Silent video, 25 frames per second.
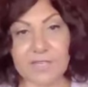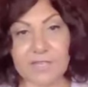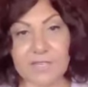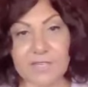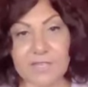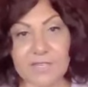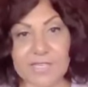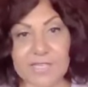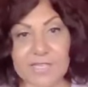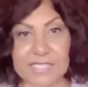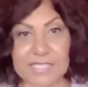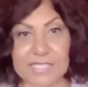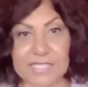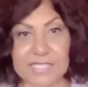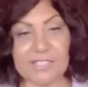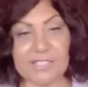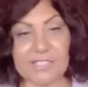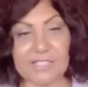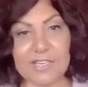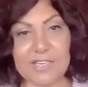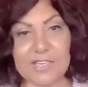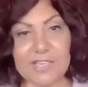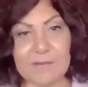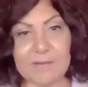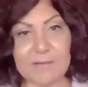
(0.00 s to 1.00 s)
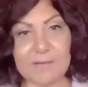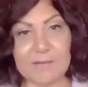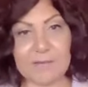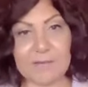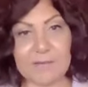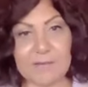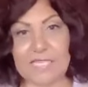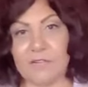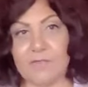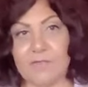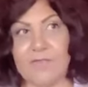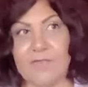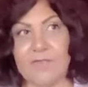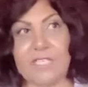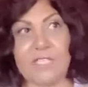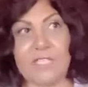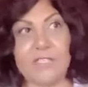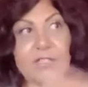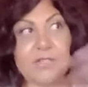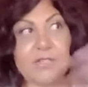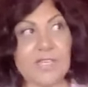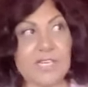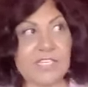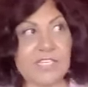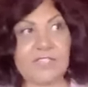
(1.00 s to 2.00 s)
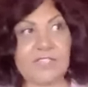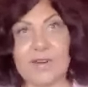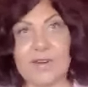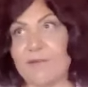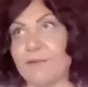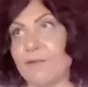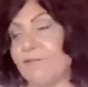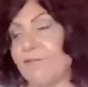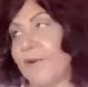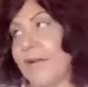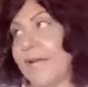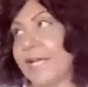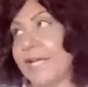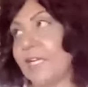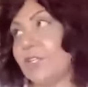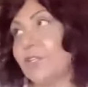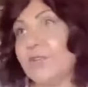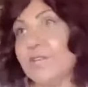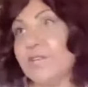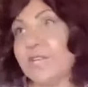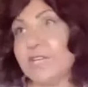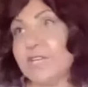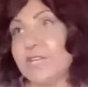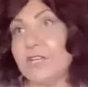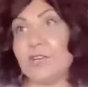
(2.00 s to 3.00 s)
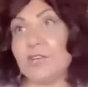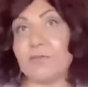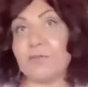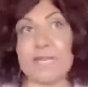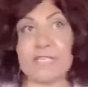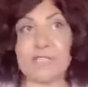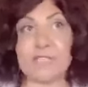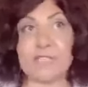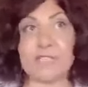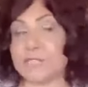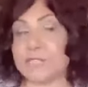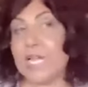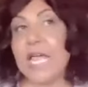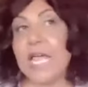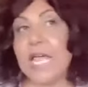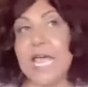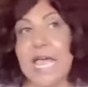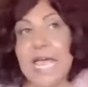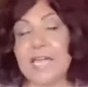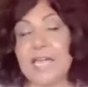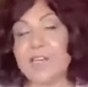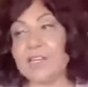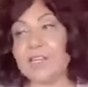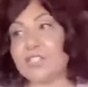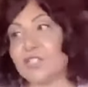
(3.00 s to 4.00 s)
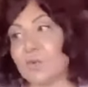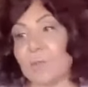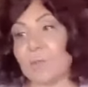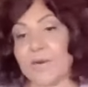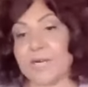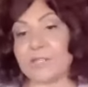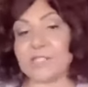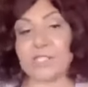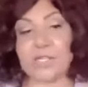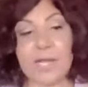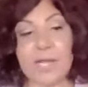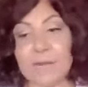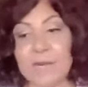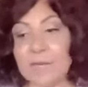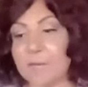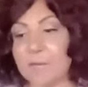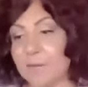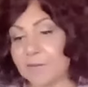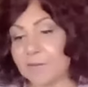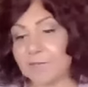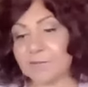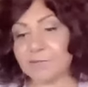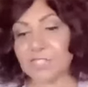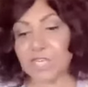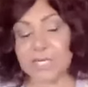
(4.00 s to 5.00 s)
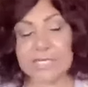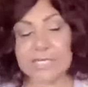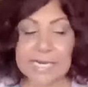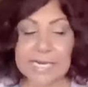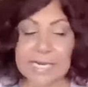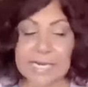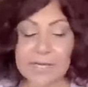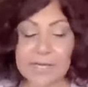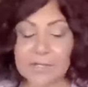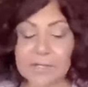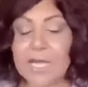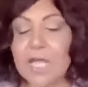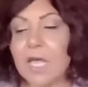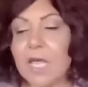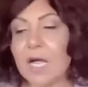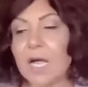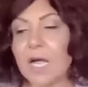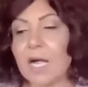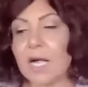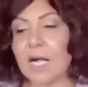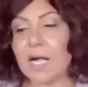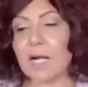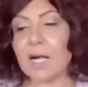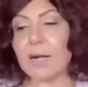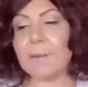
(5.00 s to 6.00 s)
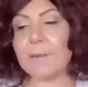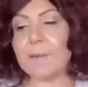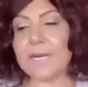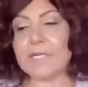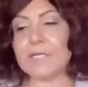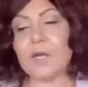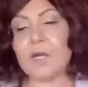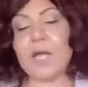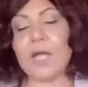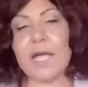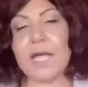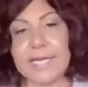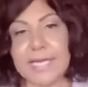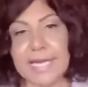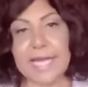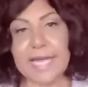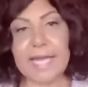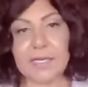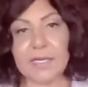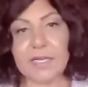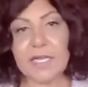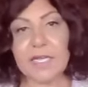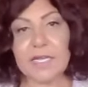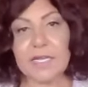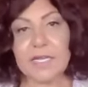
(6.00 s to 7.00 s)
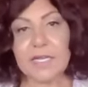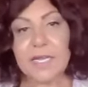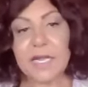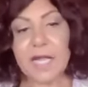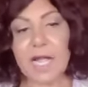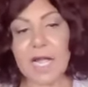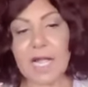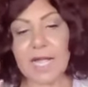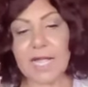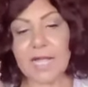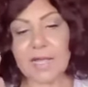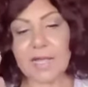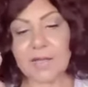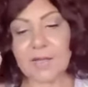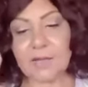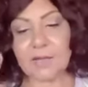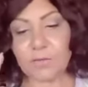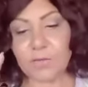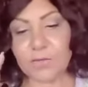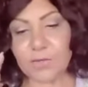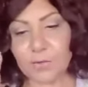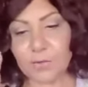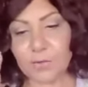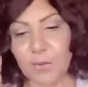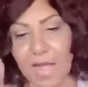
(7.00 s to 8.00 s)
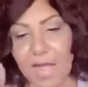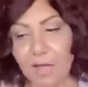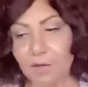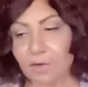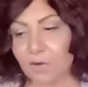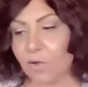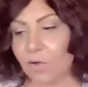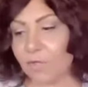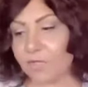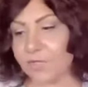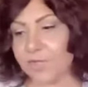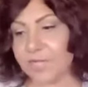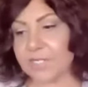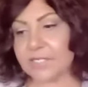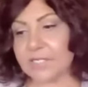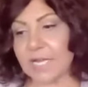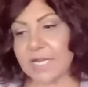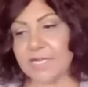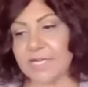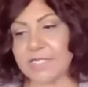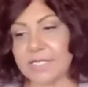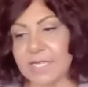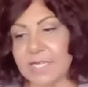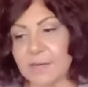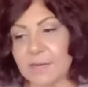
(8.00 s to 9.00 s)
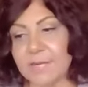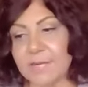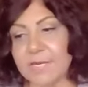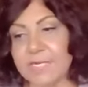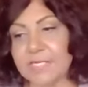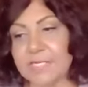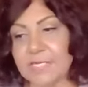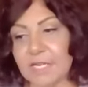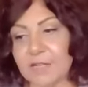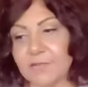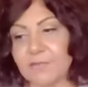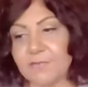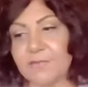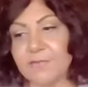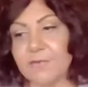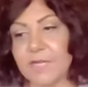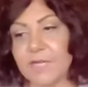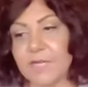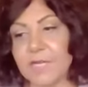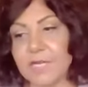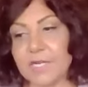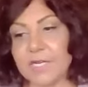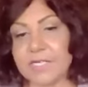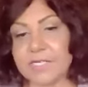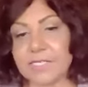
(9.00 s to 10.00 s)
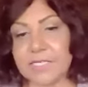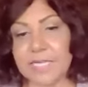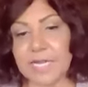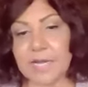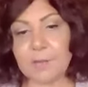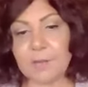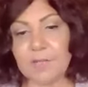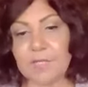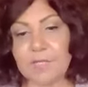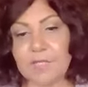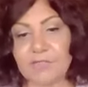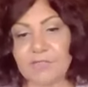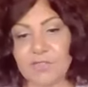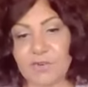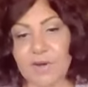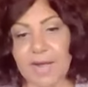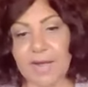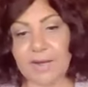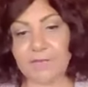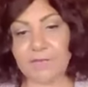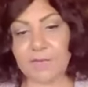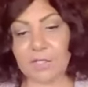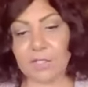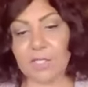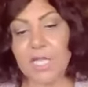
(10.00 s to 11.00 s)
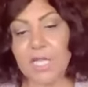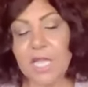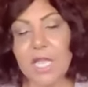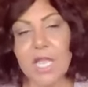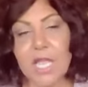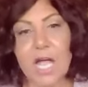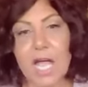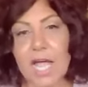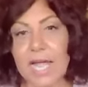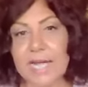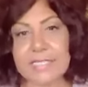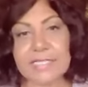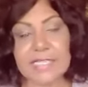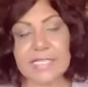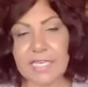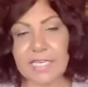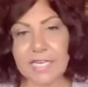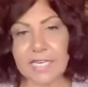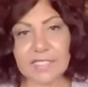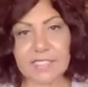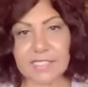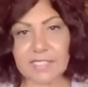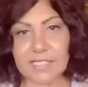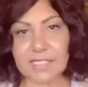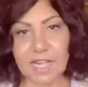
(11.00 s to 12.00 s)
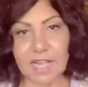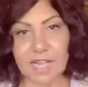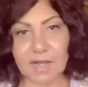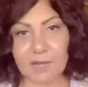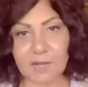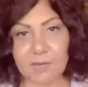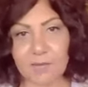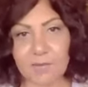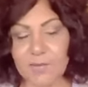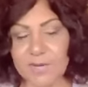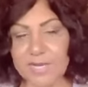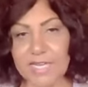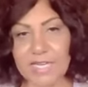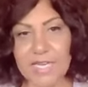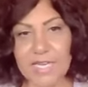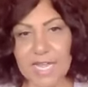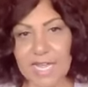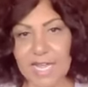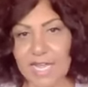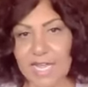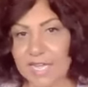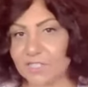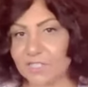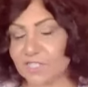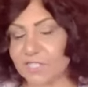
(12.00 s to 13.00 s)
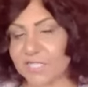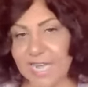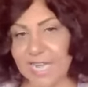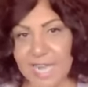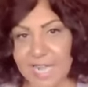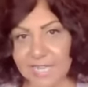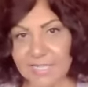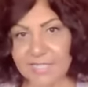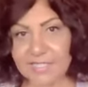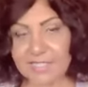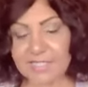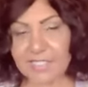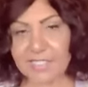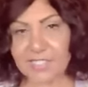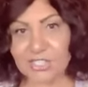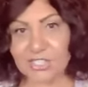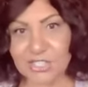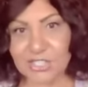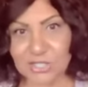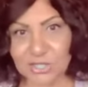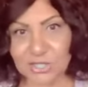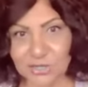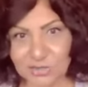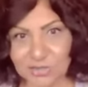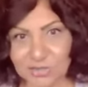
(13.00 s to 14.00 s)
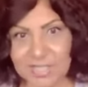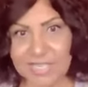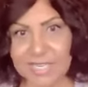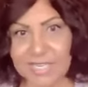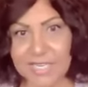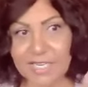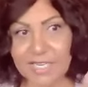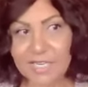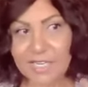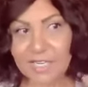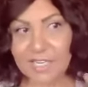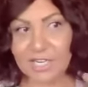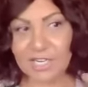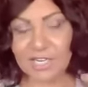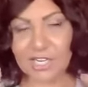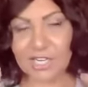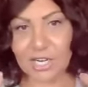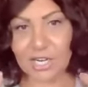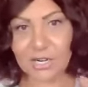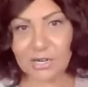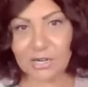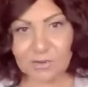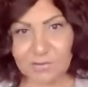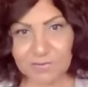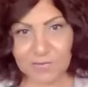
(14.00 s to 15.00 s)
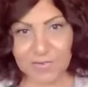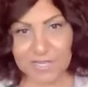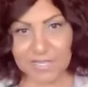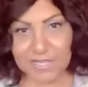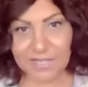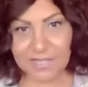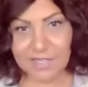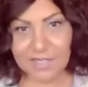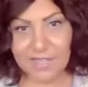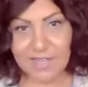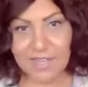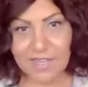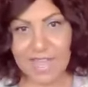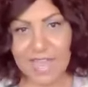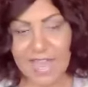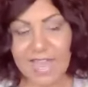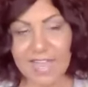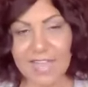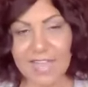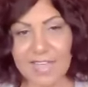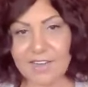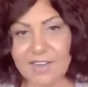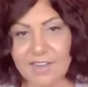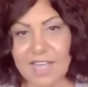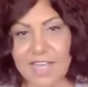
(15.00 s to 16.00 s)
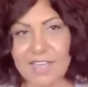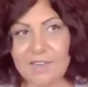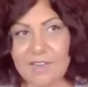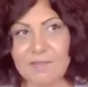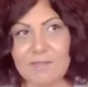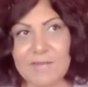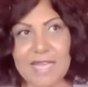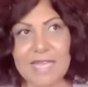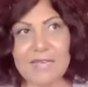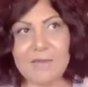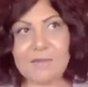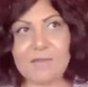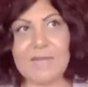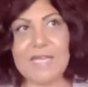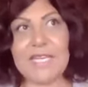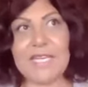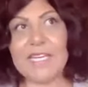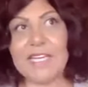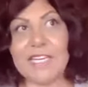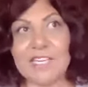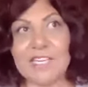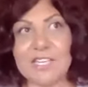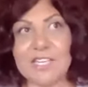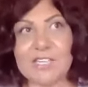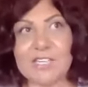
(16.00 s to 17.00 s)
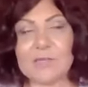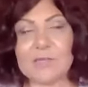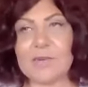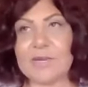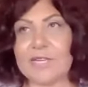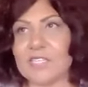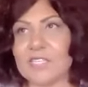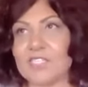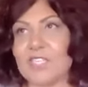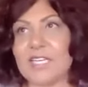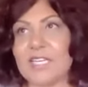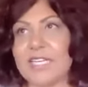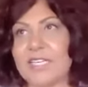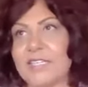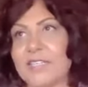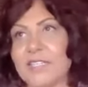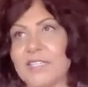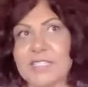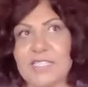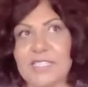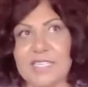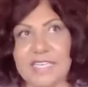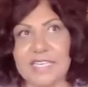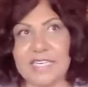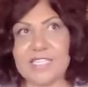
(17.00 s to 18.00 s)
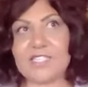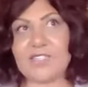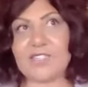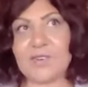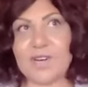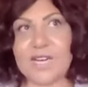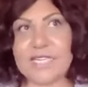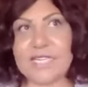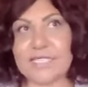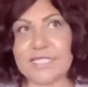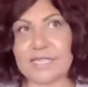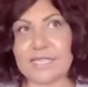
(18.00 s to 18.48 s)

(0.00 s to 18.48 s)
myself, including Travify, including your vendors and your tour operators. Look how many people have shut down. But again, throughout all this, I set myself an example of travel. I did not stop. We had tasks during COVID and it made media news because they're like, this lady's